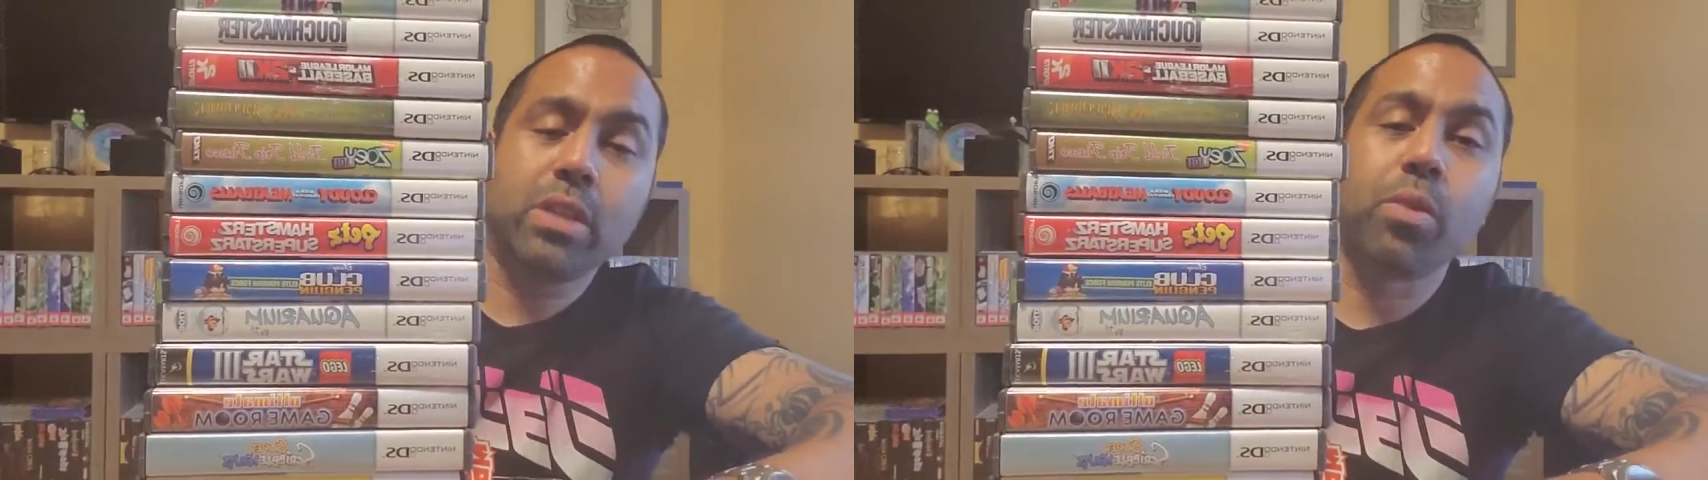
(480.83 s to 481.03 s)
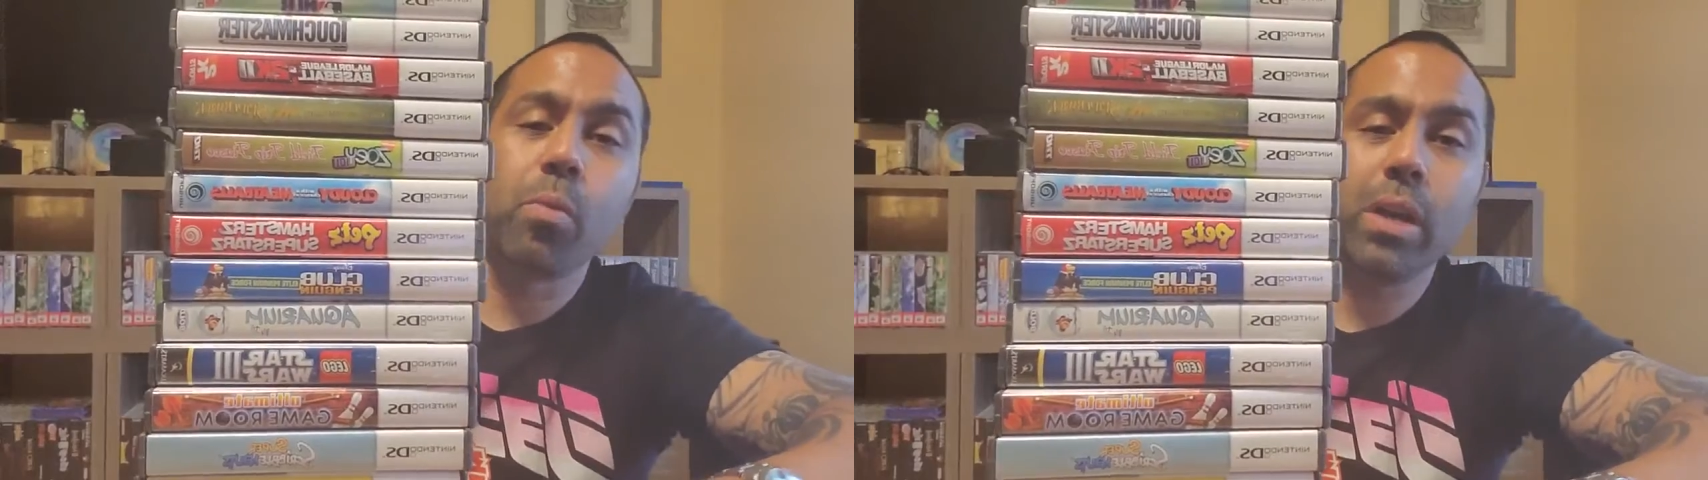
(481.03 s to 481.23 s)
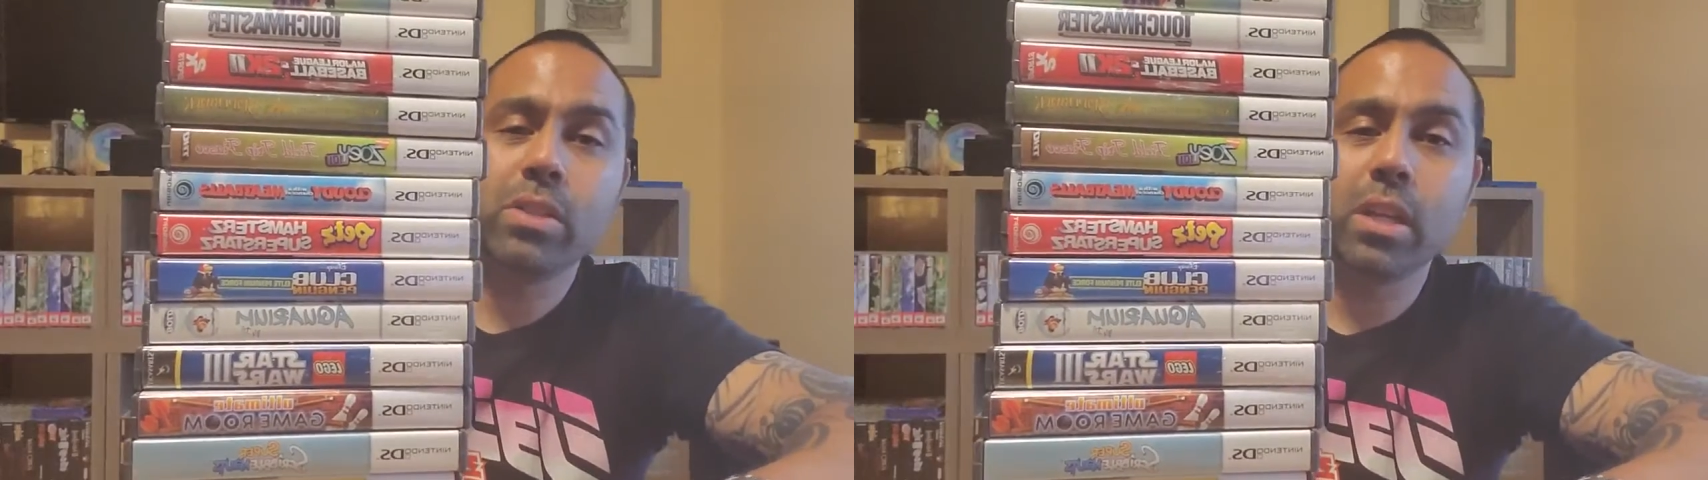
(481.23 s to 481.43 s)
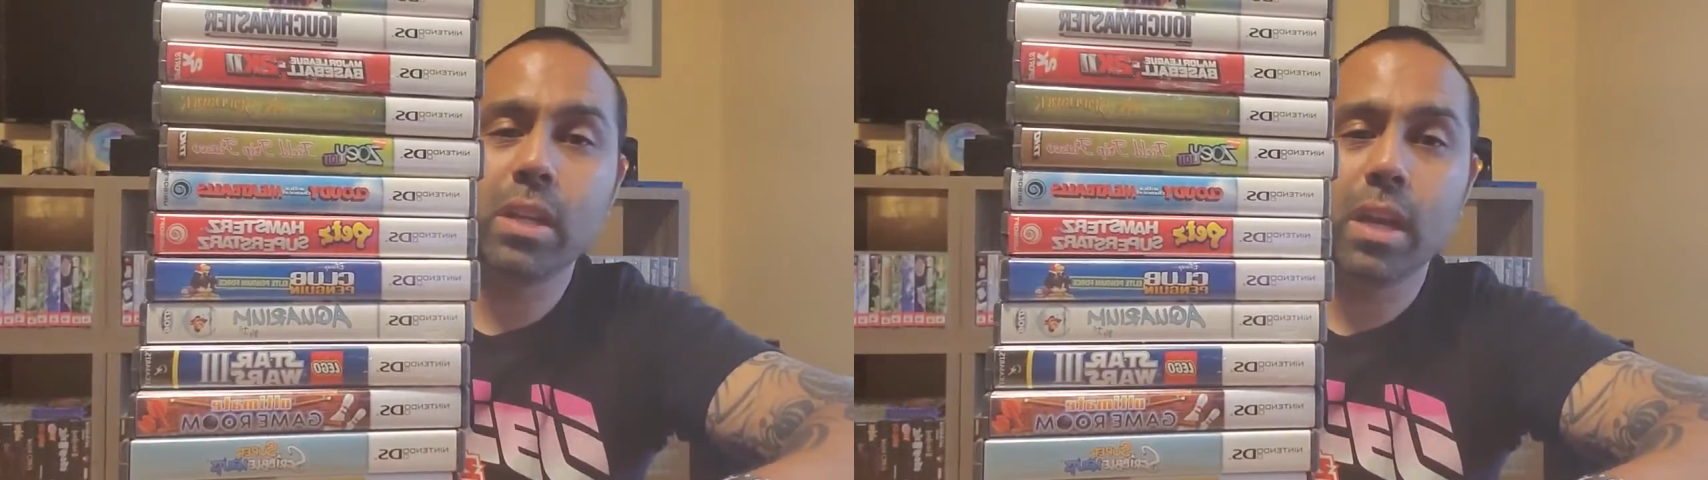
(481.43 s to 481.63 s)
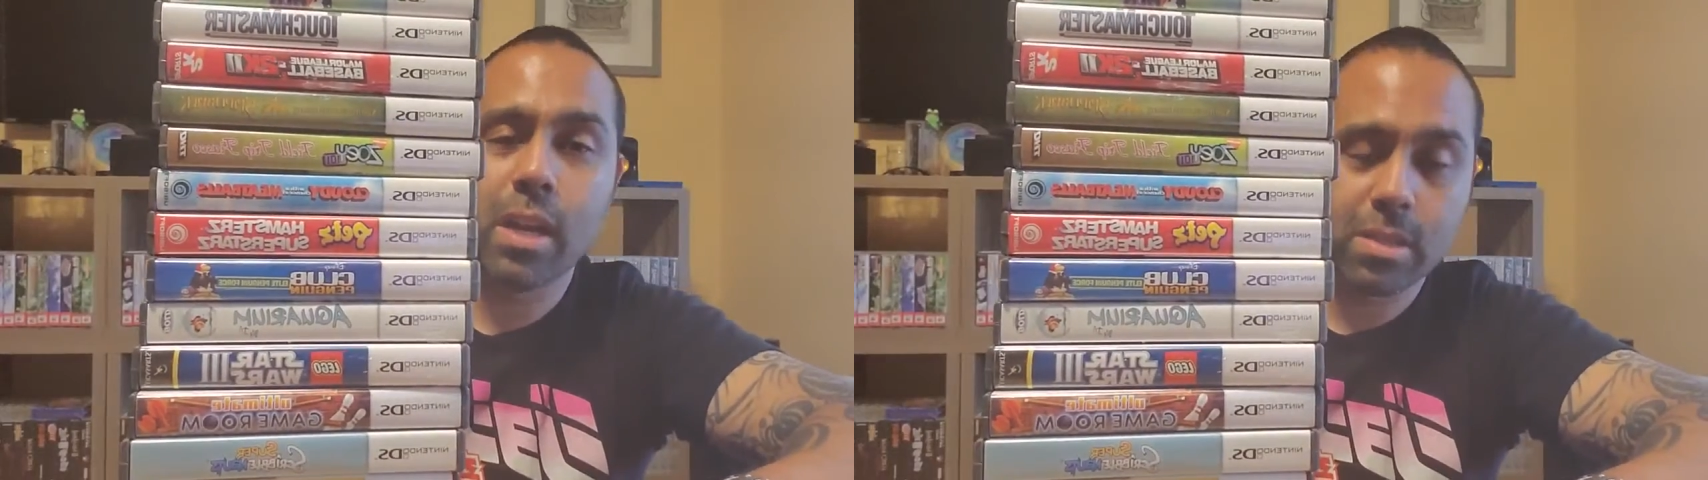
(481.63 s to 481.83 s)
for
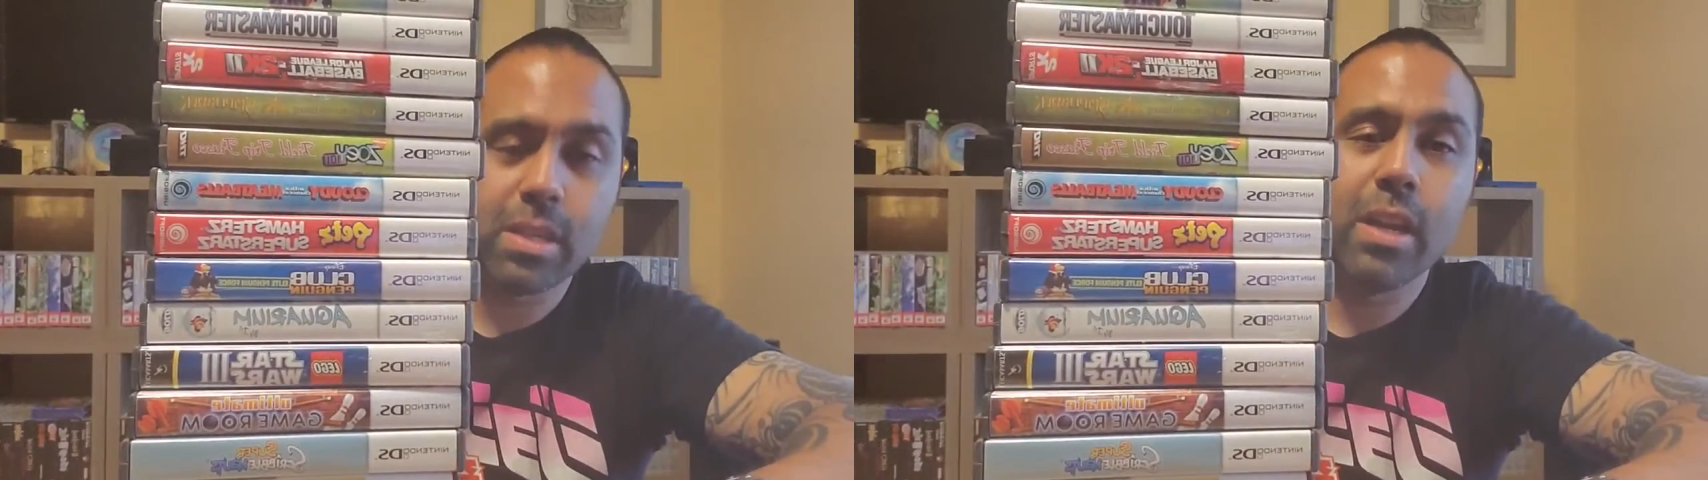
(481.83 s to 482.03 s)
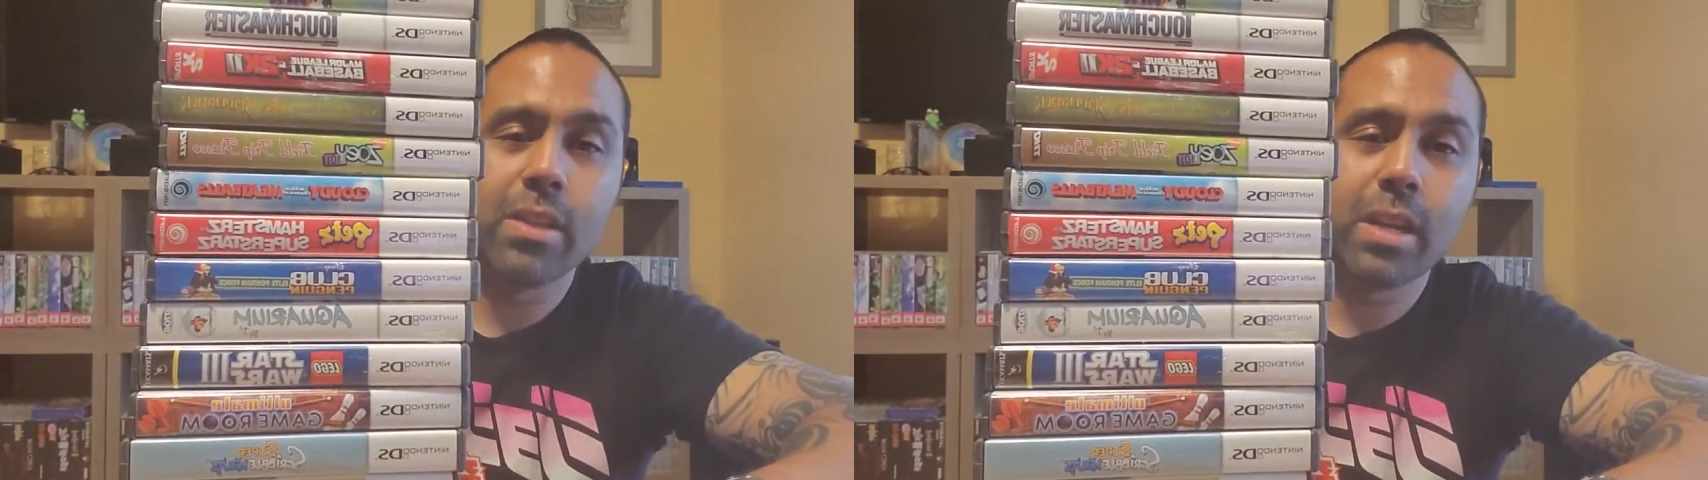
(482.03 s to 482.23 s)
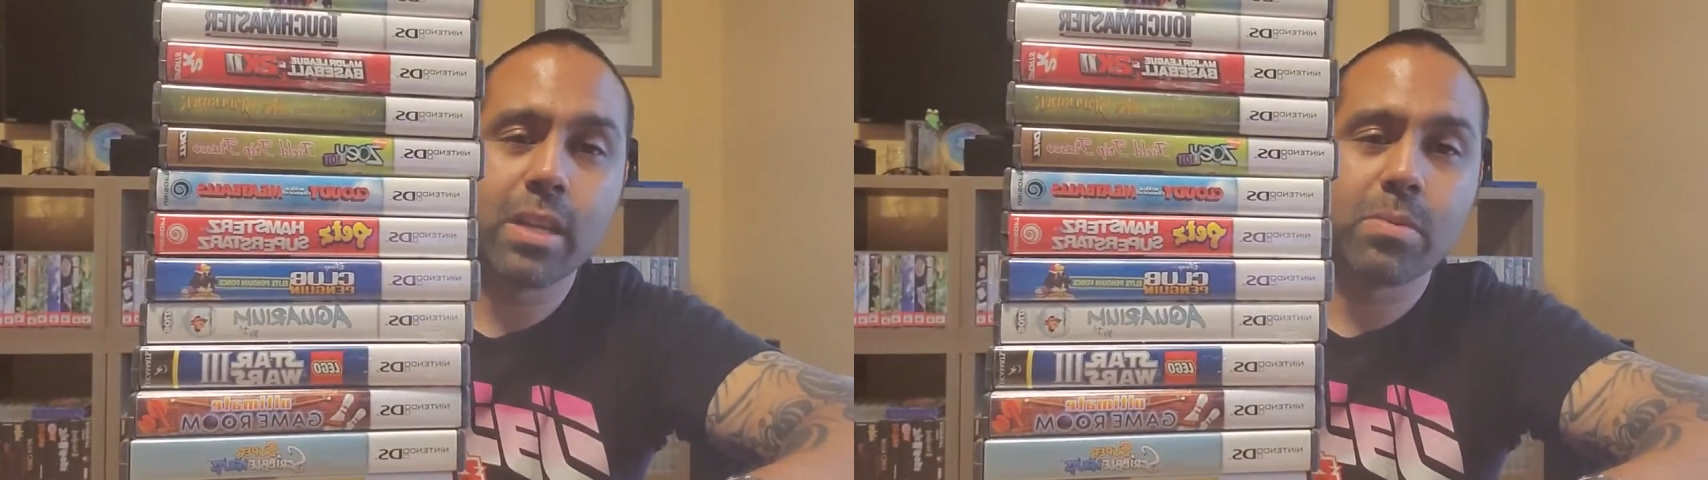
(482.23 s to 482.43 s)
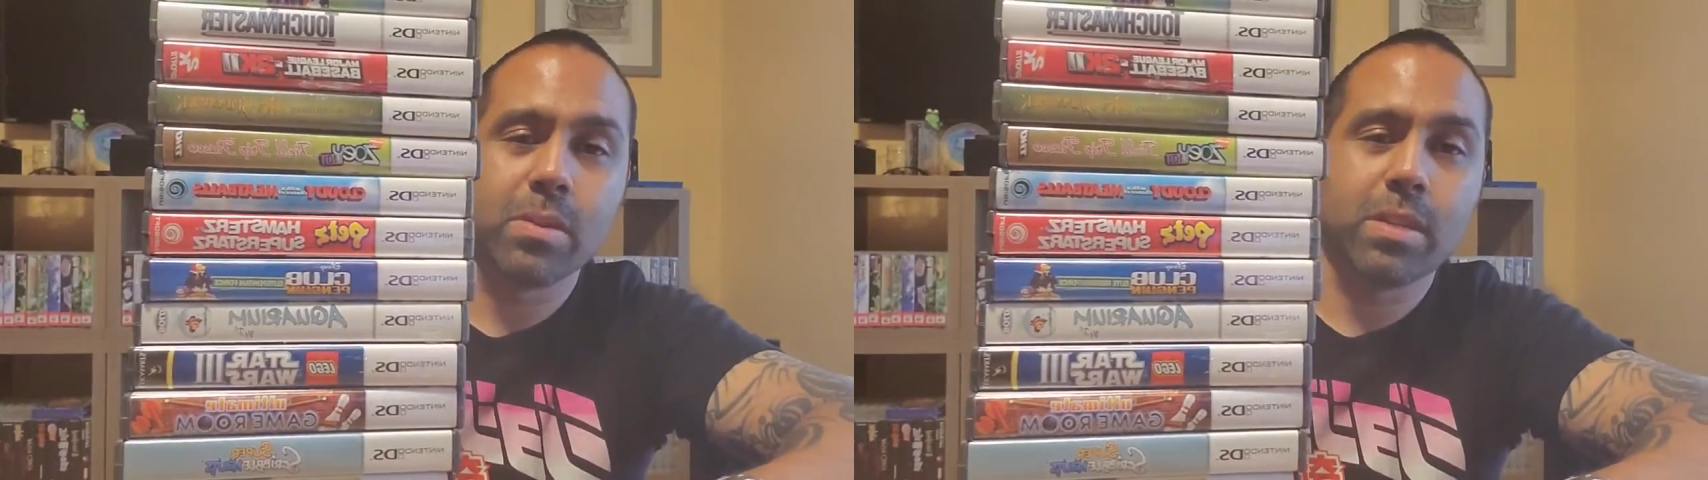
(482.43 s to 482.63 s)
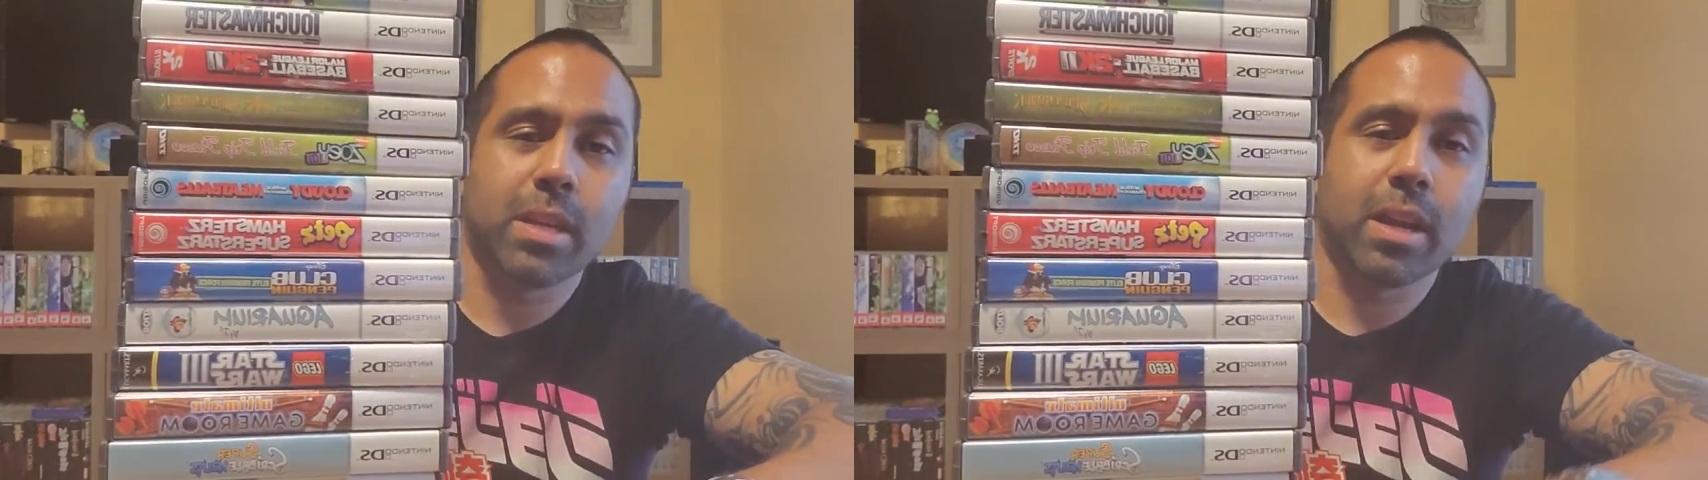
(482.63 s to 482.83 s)
watching, and I'll see you on the next one.
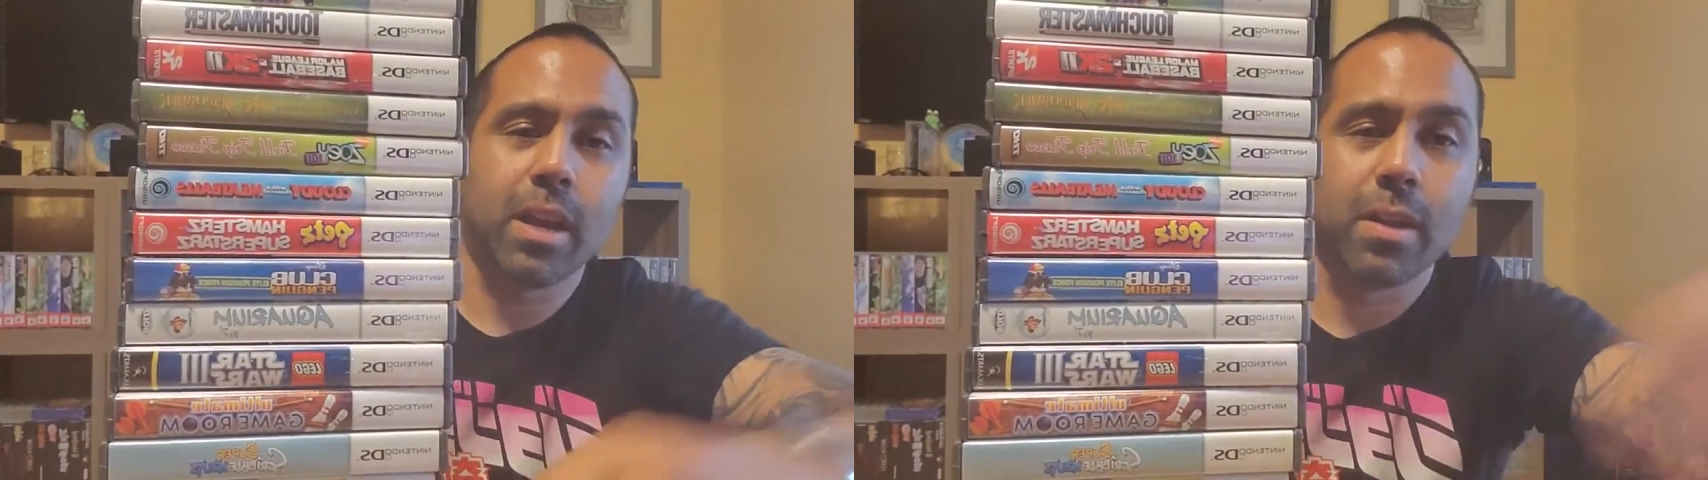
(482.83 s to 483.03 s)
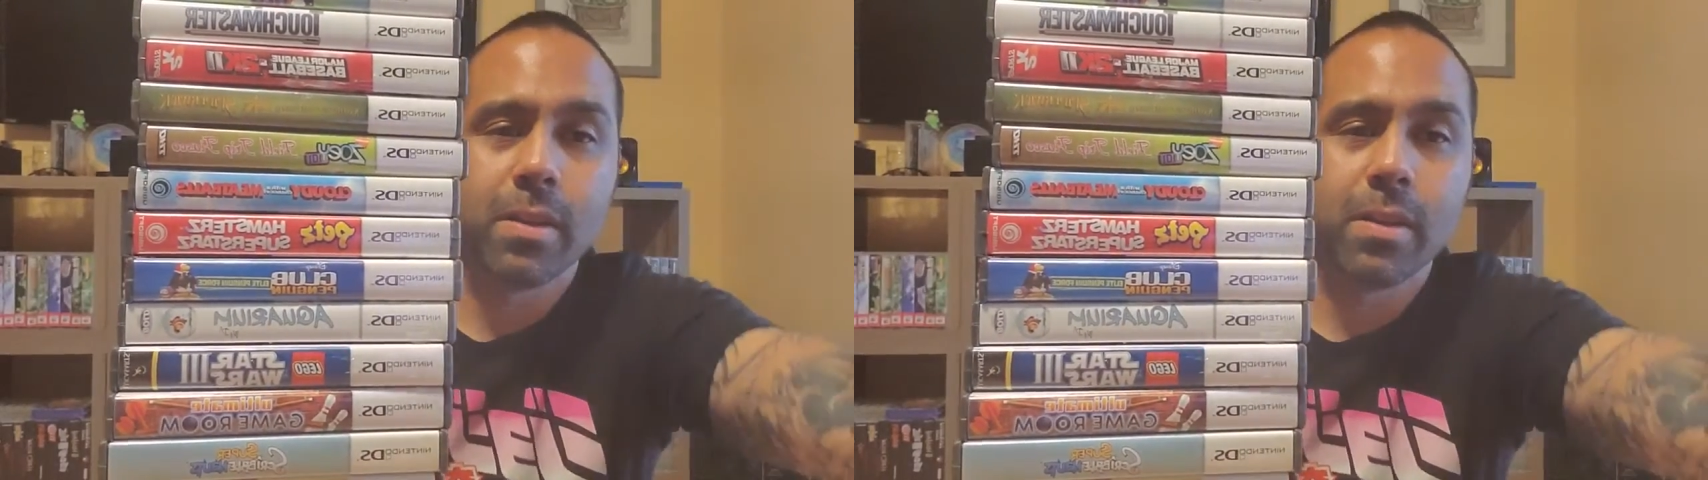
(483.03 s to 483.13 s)
Take care.